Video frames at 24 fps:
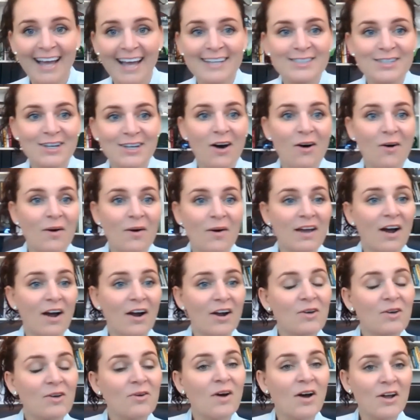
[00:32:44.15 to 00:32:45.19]
So sure.
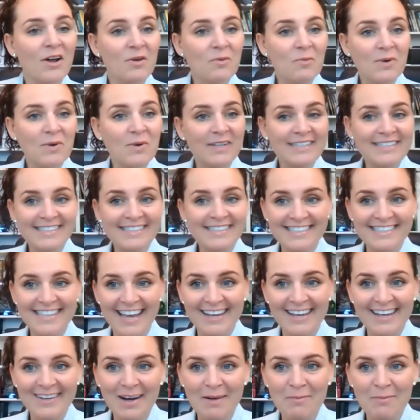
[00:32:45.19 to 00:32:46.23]
Are you willing to
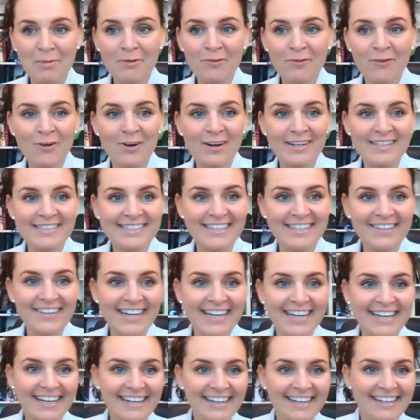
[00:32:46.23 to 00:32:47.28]
take a couple for us here,
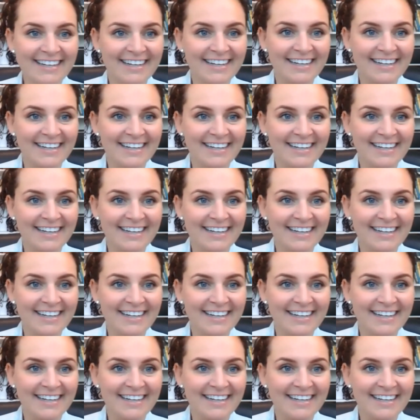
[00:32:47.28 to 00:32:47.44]
Anna?